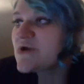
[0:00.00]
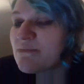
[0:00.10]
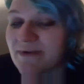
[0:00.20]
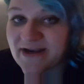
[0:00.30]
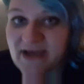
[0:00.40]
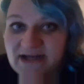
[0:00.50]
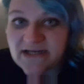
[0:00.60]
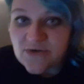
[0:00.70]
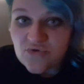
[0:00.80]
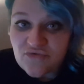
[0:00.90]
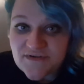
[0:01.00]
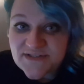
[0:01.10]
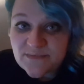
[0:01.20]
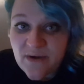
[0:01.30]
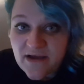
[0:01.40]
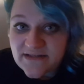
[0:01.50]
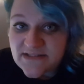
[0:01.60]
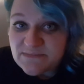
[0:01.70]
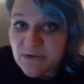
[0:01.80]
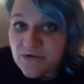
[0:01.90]
Got my nan a little
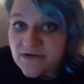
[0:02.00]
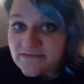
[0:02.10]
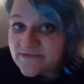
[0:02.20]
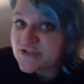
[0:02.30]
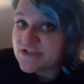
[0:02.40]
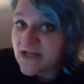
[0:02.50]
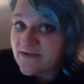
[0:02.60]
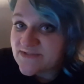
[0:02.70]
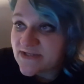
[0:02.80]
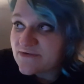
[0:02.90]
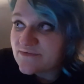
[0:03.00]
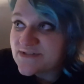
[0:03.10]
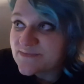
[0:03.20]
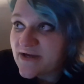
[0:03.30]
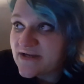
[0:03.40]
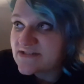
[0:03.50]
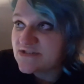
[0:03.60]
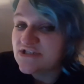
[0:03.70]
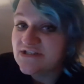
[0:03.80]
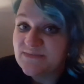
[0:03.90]
crosswords book, because she loves her crosswords,
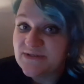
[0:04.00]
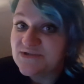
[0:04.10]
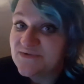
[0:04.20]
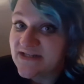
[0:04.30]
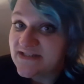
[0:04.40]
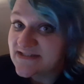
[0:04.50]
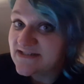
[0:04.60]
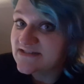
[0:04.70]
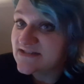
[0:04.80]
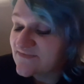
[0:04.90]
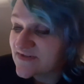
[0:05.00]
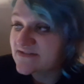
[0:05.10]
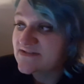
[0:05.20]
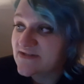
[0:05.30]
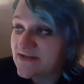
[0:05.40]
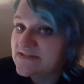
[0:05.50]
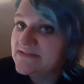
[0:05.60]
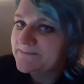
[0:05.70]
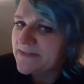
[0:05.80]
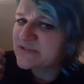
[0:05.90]
and she's been doing it this evening, so
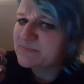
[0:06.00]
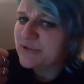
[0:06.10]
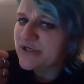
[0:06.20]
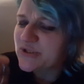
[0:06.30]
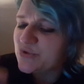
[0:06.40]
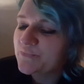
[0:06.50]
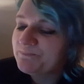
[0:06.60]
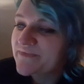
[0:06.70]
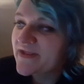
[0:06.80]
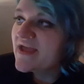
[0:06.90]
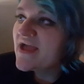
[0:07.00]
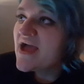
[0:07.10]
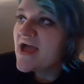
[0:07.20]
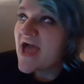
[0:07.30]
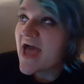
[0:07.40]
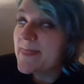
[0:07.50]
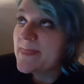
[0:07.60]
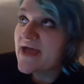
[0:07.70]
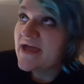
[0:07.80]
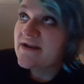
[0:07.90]
that's pretty cool.
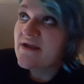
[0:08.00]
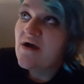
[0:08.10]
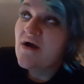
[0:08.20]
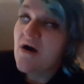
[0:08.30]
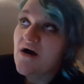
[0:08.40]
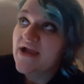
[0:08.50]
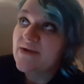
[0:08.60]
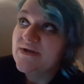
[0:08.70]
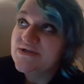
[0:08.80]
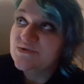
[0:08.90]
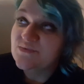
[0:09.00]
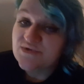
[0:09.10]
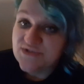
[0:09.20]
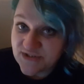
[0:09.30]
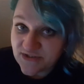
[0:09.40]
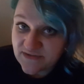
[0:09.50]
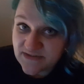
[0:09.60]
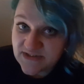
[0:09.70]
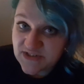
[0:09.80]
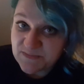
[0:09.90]
And then I went to
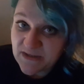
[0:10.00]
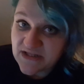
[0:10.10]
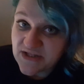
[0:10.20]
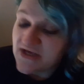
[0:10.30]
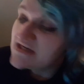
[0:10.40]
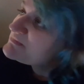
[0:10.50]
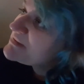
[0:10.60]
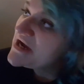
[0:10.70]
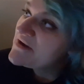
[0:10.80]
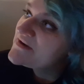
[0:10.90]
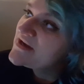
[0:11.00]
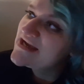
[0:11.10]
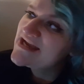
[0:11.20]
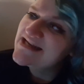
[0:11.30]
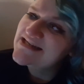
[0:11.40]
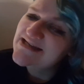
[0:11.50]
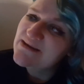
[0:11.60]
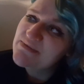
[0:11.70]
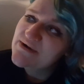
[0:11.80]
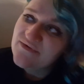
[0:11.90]
Waterstones to spend the £30. I had a
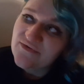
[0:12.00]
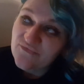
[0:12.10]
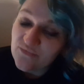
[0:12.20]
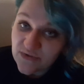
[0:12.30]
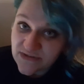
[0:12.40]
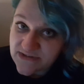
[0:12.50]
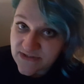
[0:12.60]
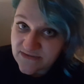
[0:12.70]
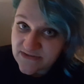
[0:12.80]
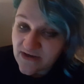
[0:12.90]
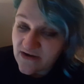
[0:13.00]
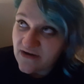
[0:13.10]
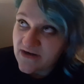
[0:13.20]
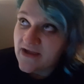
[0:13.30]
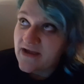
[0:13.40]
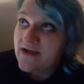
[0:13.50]
£10 off Waterstones card,